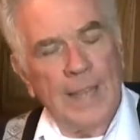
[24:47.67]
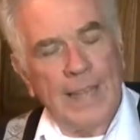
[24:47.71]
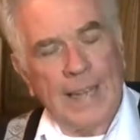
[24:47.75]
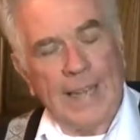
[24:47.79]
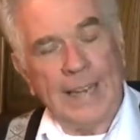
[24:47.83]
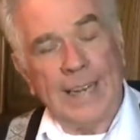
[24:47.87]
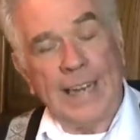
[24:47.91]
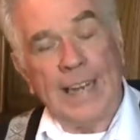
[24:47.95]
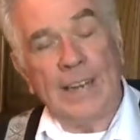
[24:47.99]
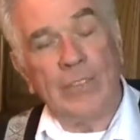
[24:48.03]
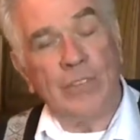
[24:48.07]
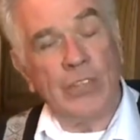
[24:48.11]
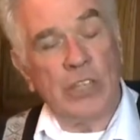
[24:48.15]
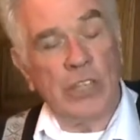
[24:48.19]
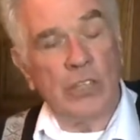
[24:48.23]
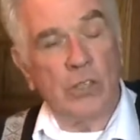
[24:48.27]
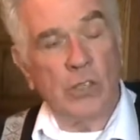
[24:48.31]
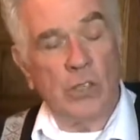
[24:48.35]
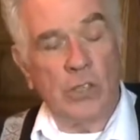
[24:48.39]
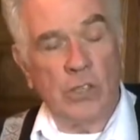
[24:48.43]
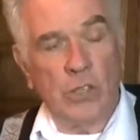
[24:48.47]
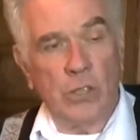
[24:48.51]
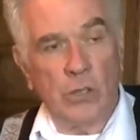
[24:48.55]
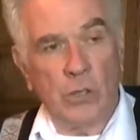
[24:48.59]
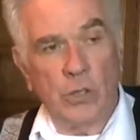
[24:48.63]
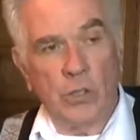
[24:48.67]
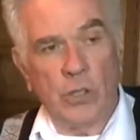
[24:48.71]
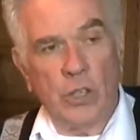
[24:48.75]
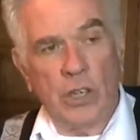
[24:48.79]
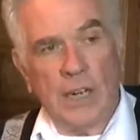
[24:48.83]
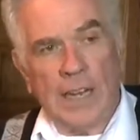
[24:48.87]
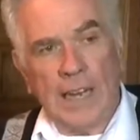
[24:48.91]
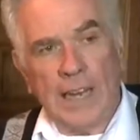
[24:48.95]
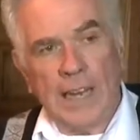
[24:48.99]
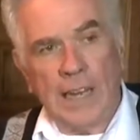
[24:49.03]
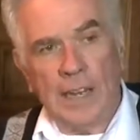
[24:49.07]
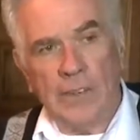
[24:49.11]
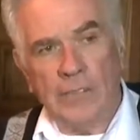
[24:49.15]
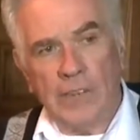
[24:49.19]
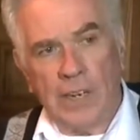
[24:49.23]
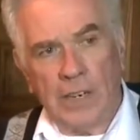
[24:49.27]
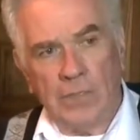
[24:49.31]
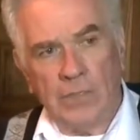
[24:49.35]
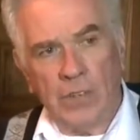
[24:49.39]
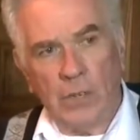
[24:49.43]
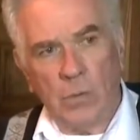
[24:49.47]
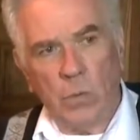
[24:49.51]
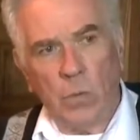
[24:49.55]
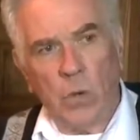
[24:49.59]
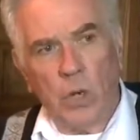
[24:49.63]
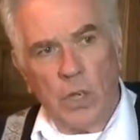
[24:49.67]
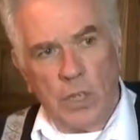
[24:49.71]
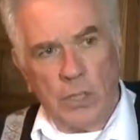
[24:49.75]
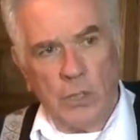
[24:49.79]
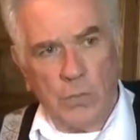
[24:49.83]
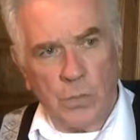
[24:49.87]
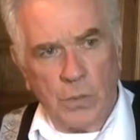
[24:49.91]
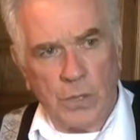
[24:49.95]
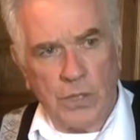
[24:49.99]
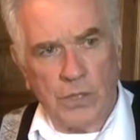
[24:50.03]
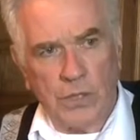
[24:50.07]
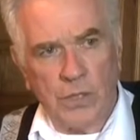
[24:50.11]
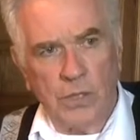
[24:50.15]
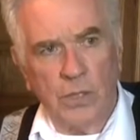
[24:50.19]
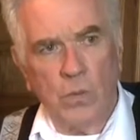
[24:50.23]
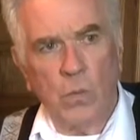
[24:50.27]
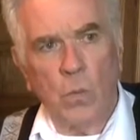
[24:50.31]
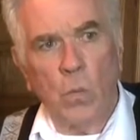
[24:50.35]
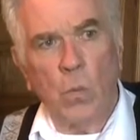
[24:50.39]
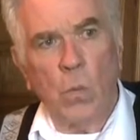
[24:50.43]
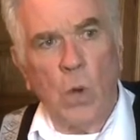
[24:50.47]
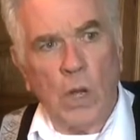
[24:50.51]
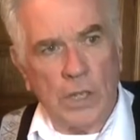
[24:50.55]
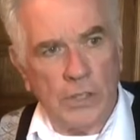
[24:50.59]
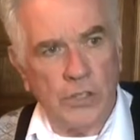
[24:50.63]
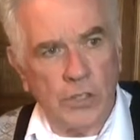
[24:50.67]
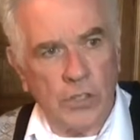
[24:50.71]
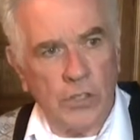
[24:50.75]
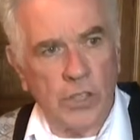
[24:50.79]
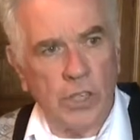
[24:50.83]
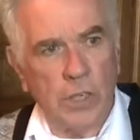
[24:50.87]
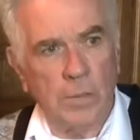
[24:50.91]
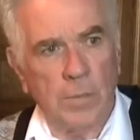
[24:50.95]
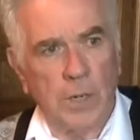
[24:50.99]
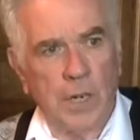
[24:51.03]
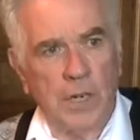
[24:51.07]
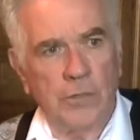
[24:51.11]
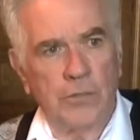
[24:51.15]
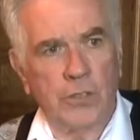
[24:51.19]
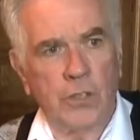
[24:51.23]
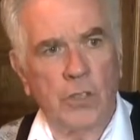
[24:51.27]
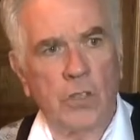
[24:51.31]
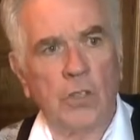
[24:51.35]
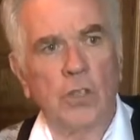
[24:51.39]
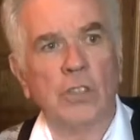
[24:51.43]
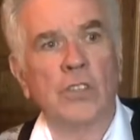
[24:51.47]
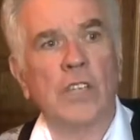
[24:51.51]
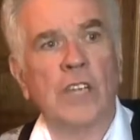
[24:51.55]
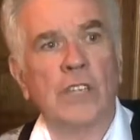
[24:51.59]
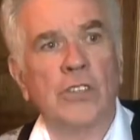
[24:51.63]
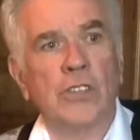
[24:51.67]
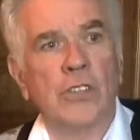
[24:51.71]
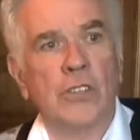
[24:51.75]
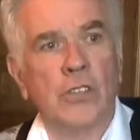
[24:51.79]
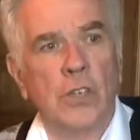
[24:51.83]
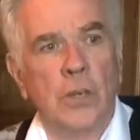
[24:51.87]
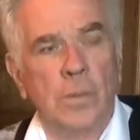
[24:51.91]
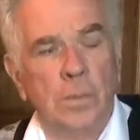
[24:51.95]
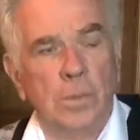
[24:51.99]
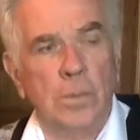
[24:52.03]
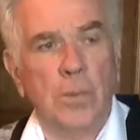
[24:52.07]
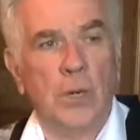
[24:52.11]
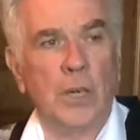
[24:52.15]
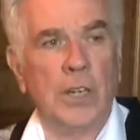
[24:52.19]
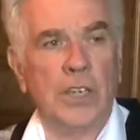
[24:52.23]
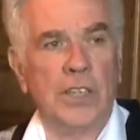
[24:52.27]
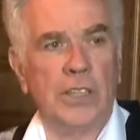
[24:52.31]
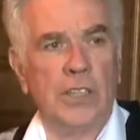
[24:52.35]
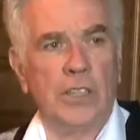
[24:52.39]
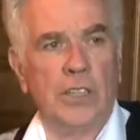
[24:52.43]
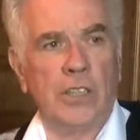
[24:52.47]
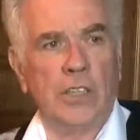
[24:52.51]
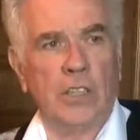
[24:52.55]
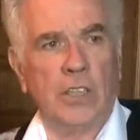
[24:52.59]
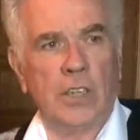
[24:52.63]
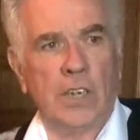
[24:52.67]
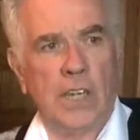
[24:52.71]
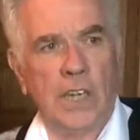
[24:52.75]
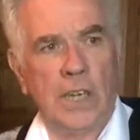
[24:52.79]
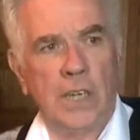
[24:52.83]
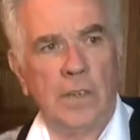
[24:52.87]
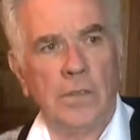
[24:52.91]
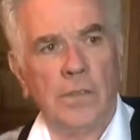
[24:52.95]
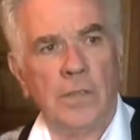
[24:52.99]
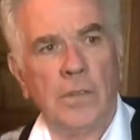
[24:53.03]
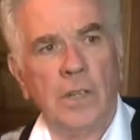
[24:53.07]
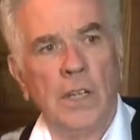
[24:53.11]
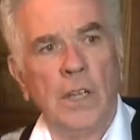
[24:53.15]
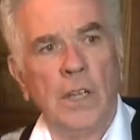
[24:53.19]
and every drug user I have ever worked with wants to come off drugs at some point in their life,